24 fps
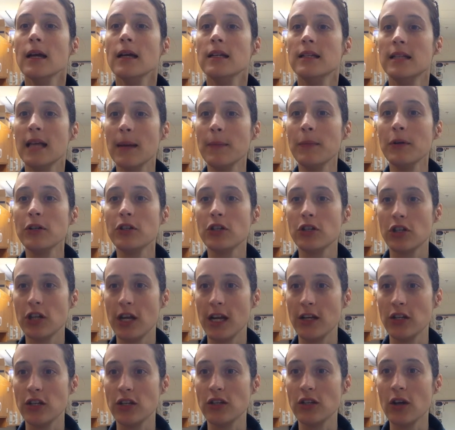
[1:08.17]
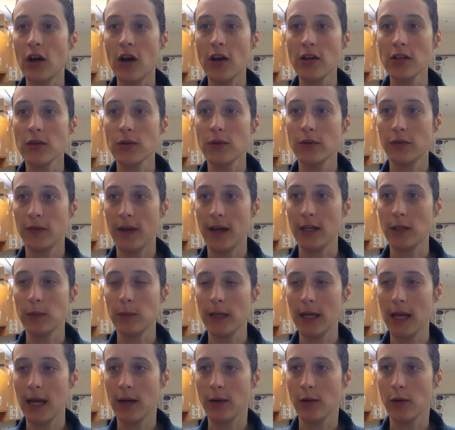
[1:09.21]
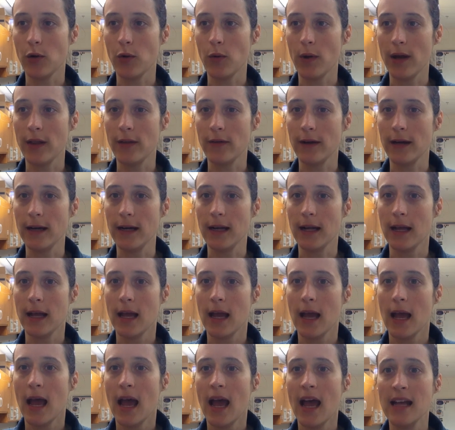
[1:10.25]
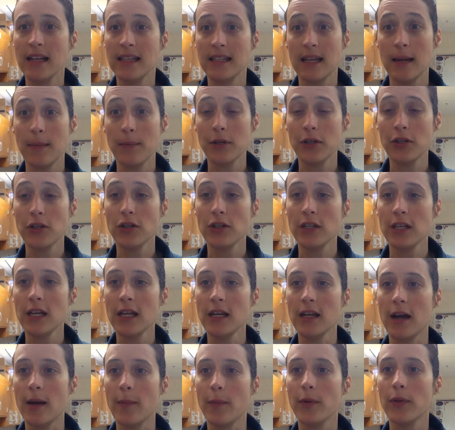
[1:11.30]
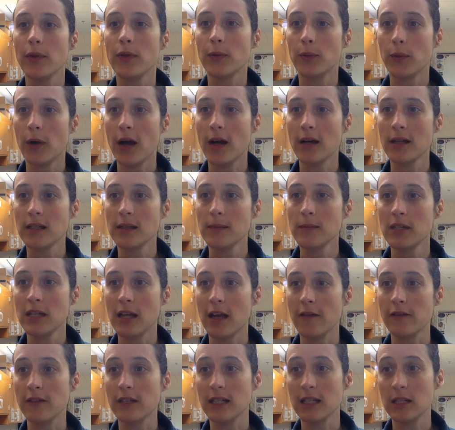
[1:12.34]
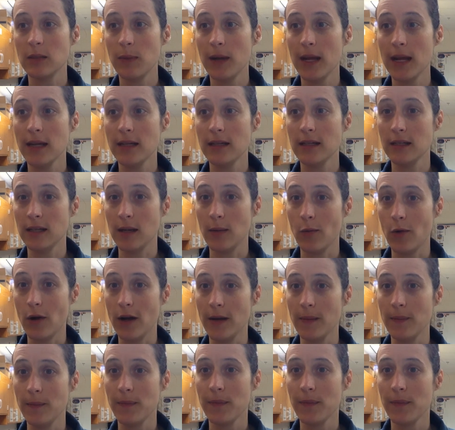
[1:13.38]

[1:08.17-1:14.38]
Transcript: Temperature changes also affect mechanical weathering. As temperatures heat up, the rocks themselves expand somewhat.